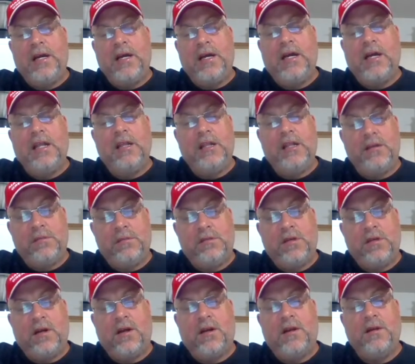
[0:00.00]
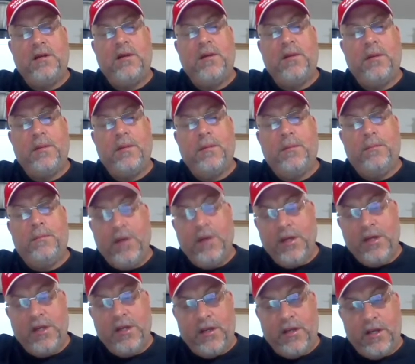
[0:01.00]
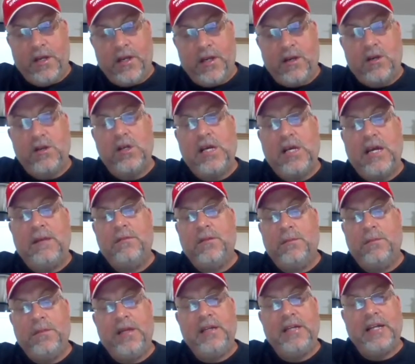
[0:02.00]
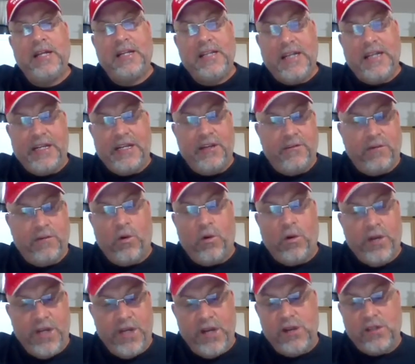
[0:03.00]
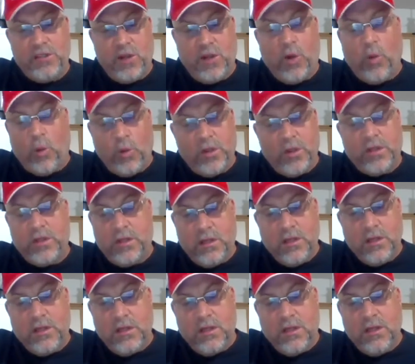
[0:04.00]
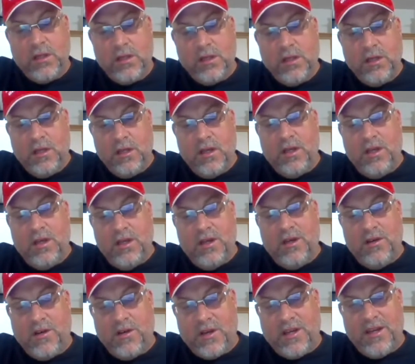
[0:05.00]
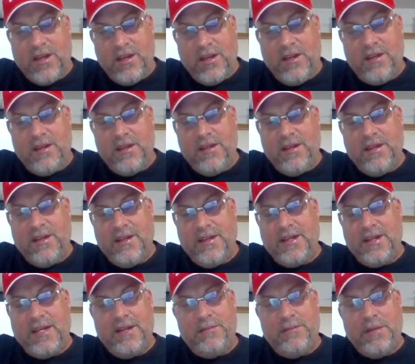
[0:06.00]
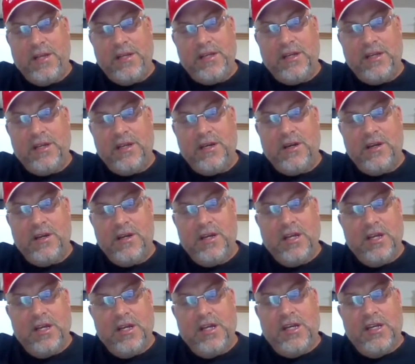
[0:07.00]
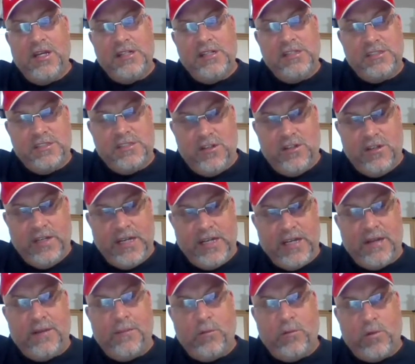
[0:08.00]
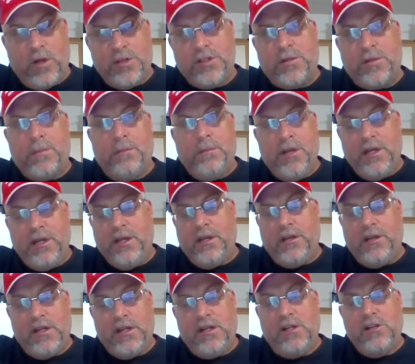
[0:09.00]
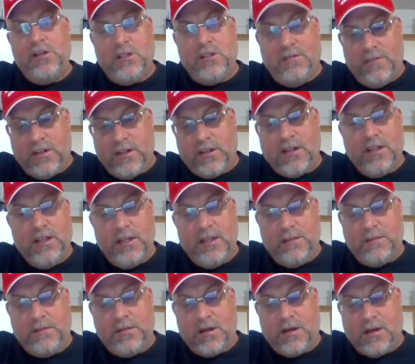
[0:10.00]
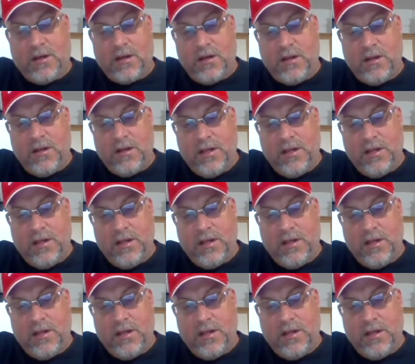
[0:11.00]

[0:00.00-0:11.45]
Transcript: a libtard billionaire who happened to be like 94 years old. Okay? I mean, So you got a rich billionaire who's a fucking libtard,